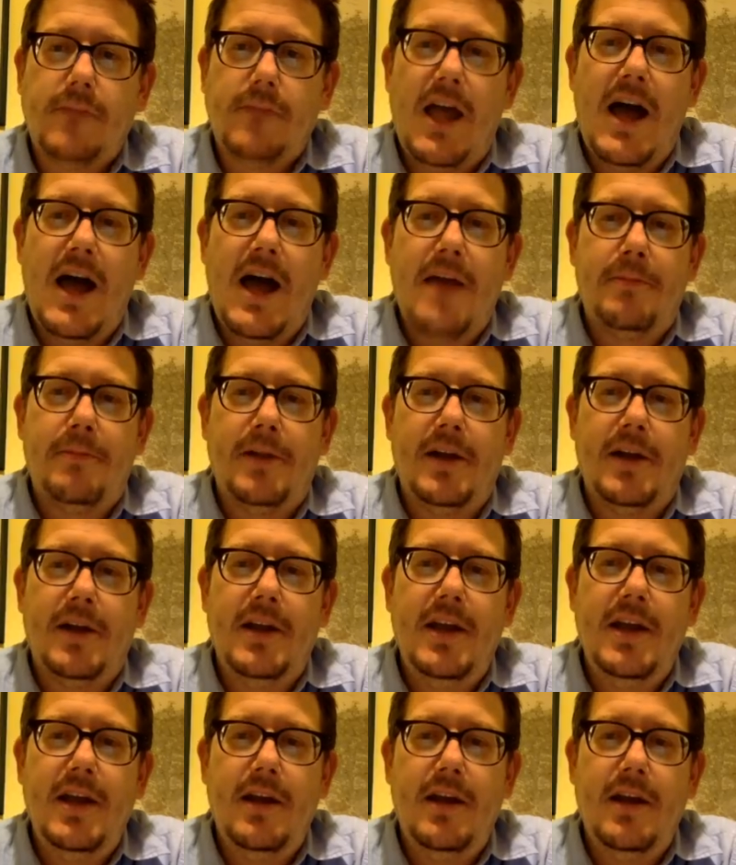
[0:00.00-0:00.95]
I played
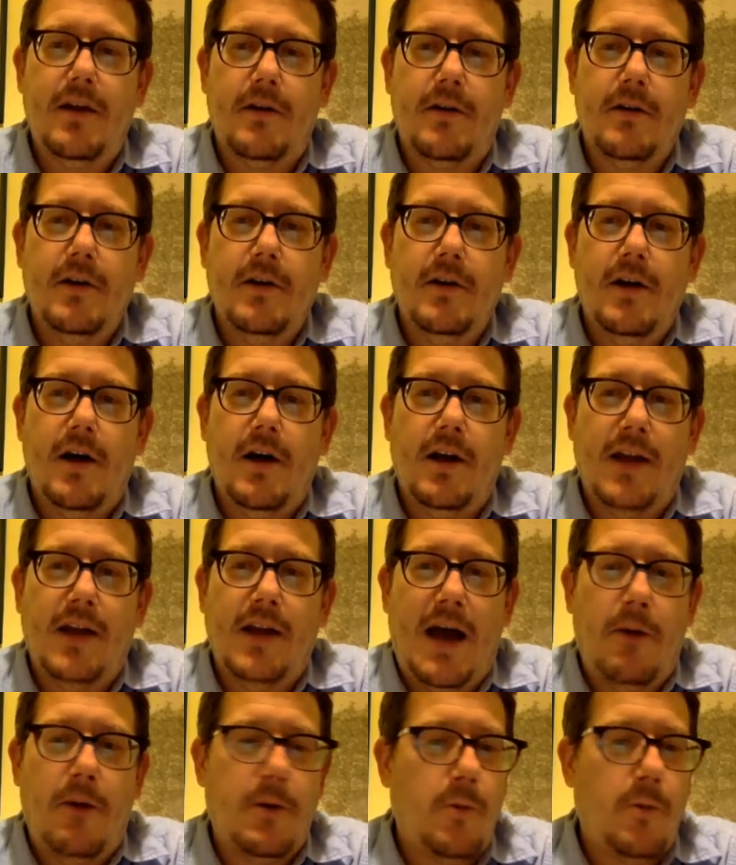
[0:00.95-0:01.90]
here,
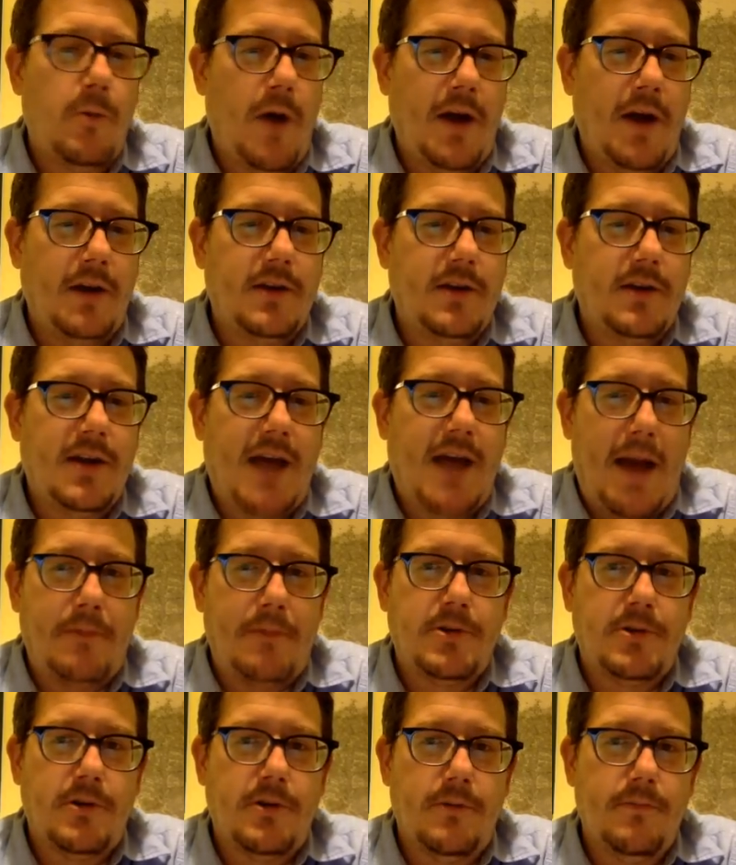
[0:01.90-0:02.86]
allowing white to
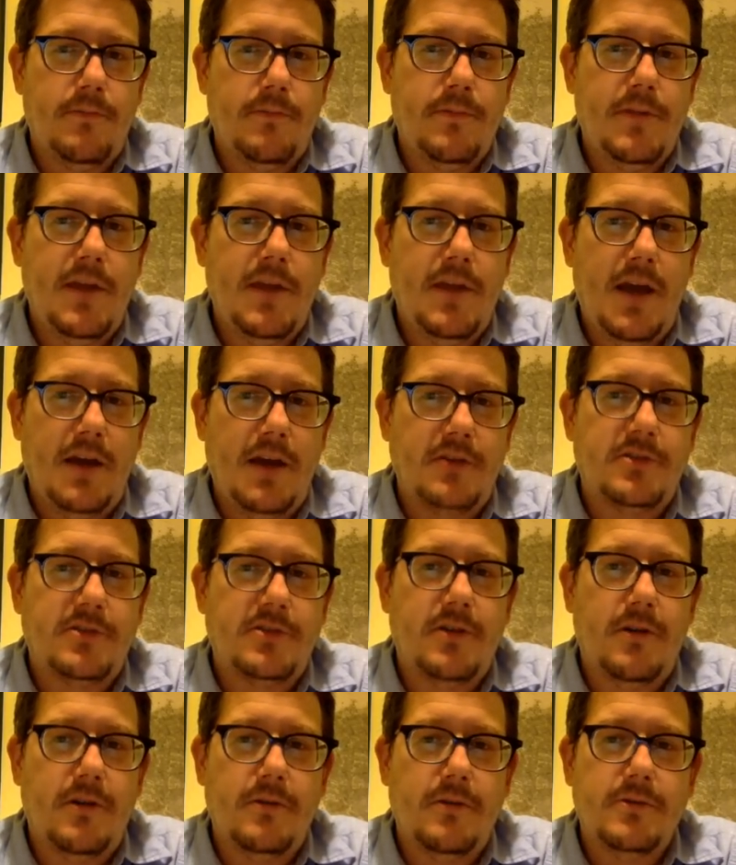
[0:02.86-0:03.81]
capture the A
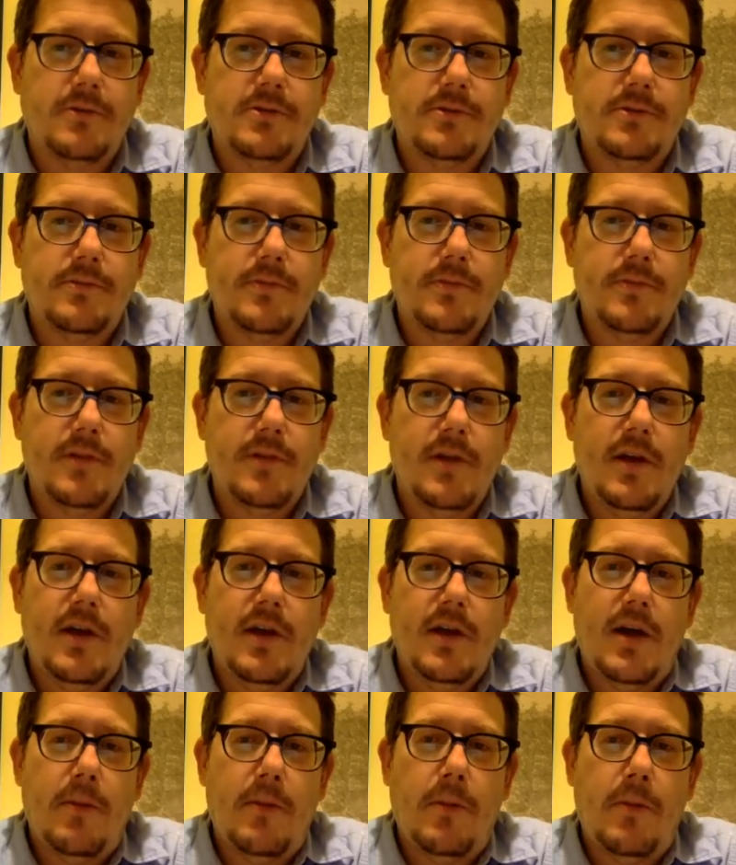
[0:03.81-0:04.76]
stones.
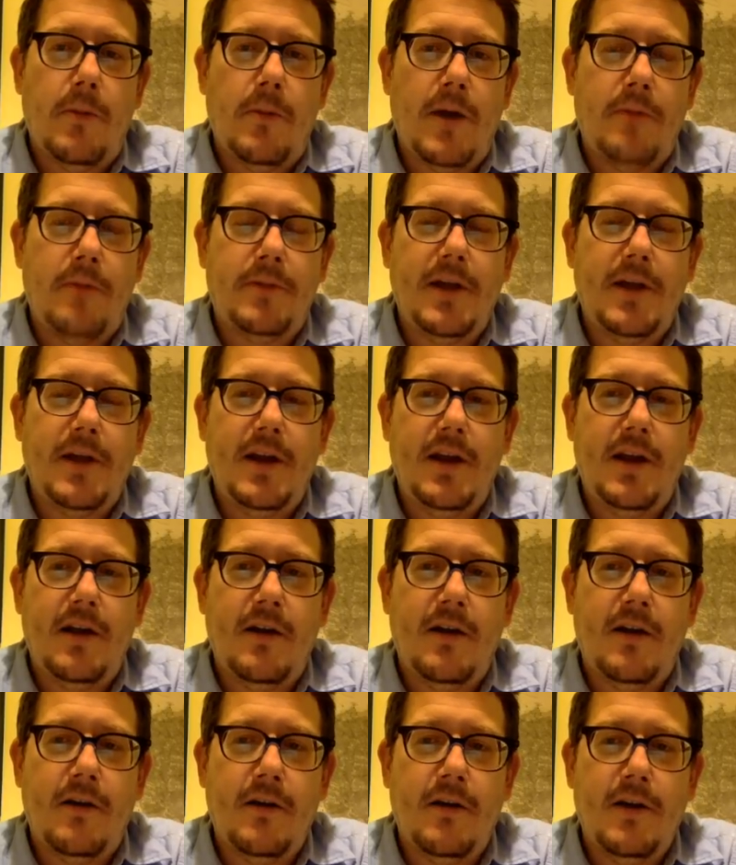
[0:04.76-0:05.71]
And when white played
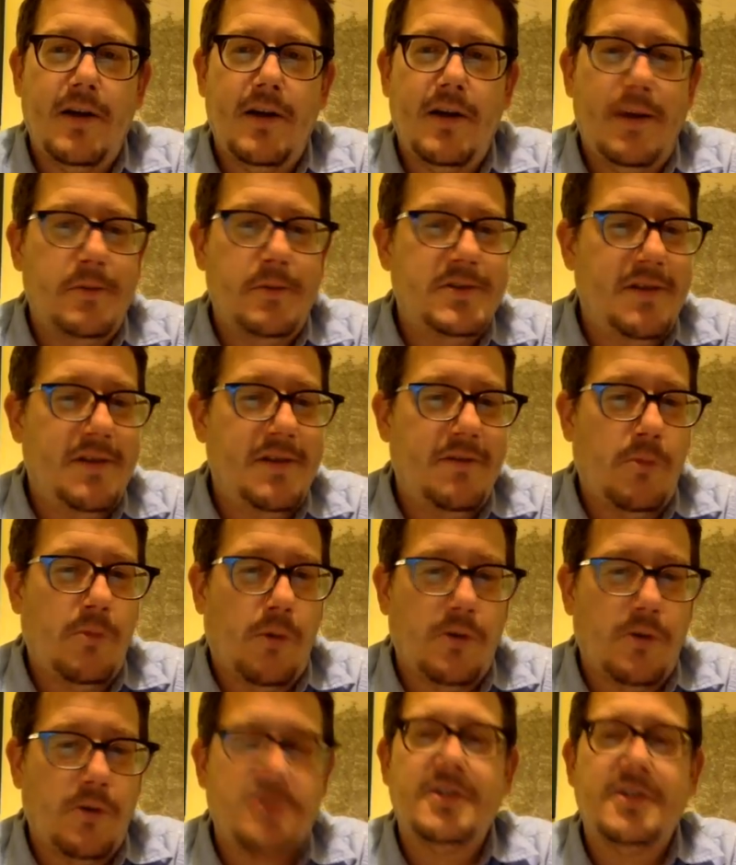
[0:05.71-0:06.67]
here, it was even
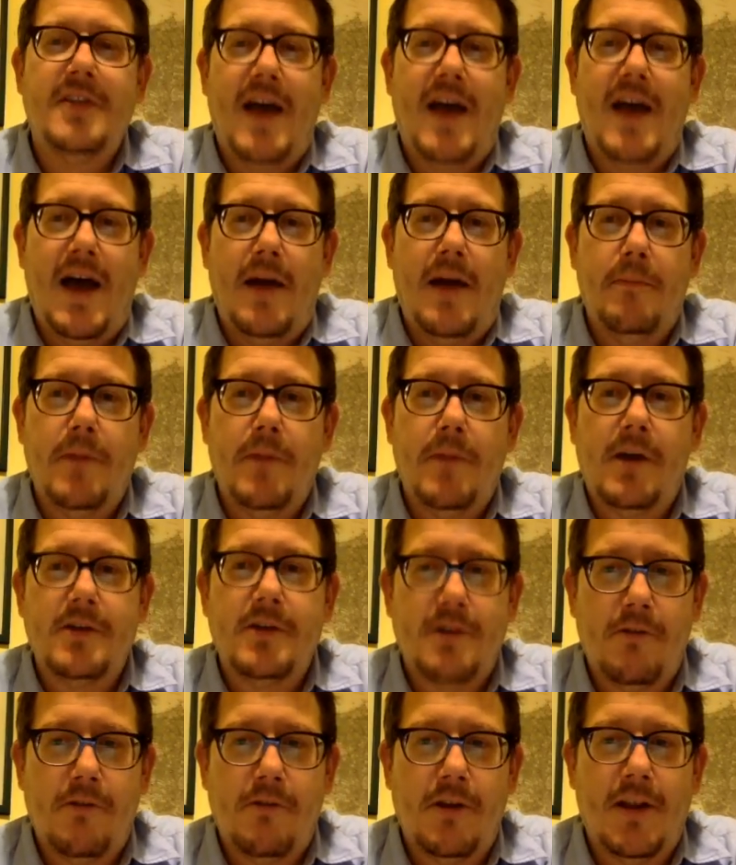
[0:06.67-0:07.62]
worse than that
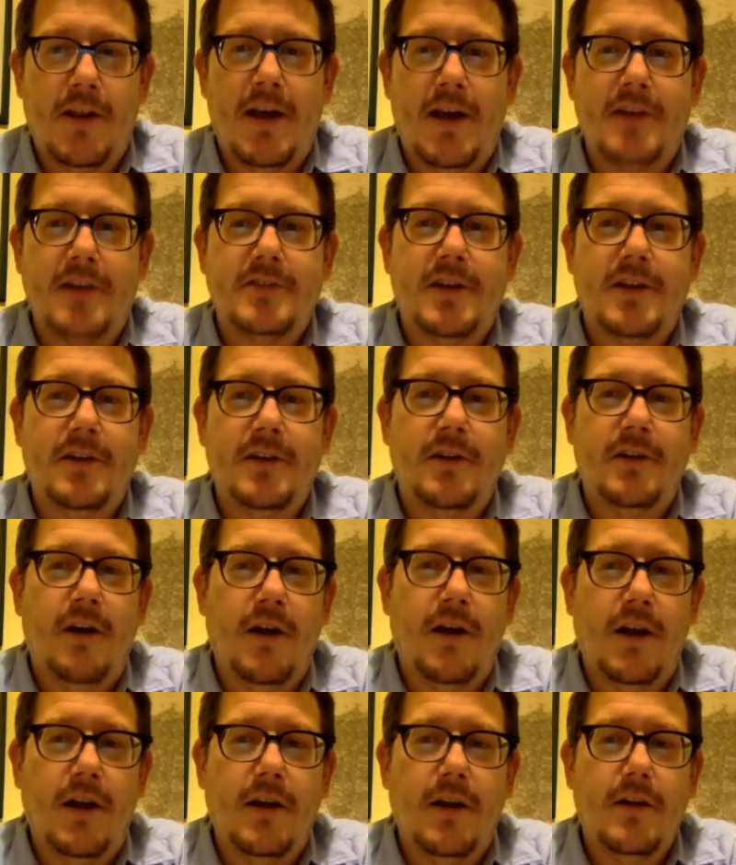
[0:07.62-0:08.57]
because I realized I'd
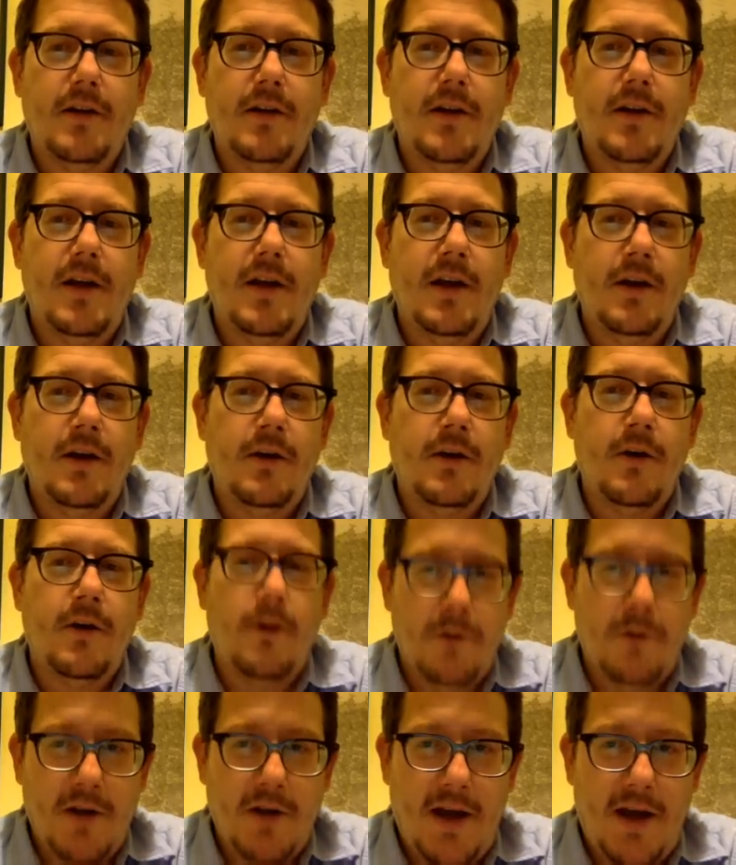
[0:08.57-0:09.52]
done it in
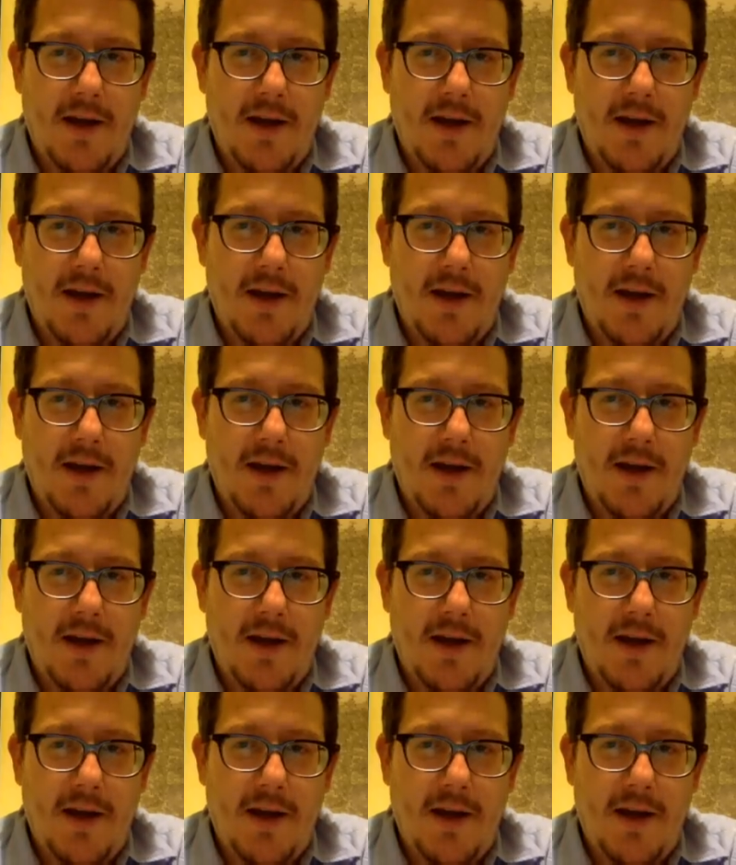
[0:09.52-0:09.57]
Gote.